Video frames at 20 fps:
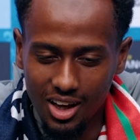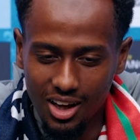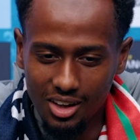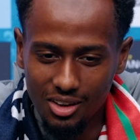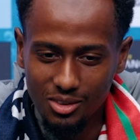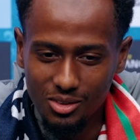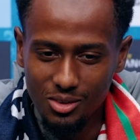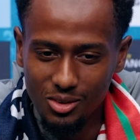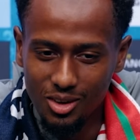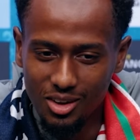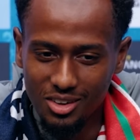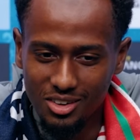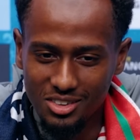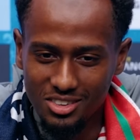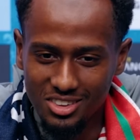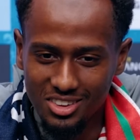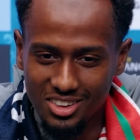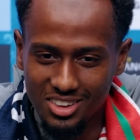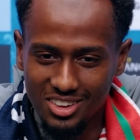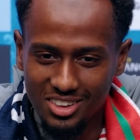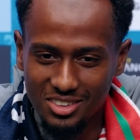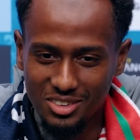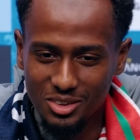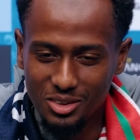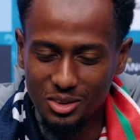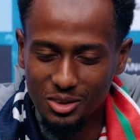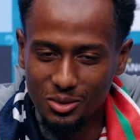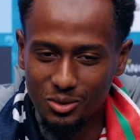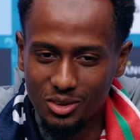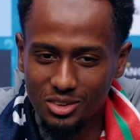I don't know, honestly. It's a
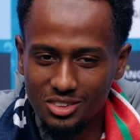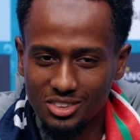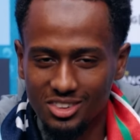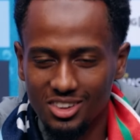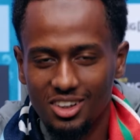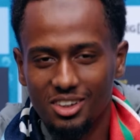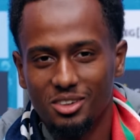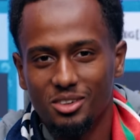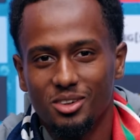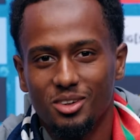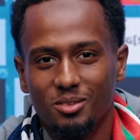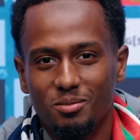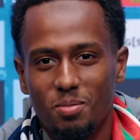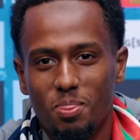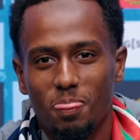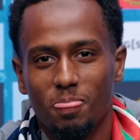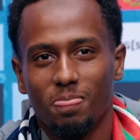good question. I don't know.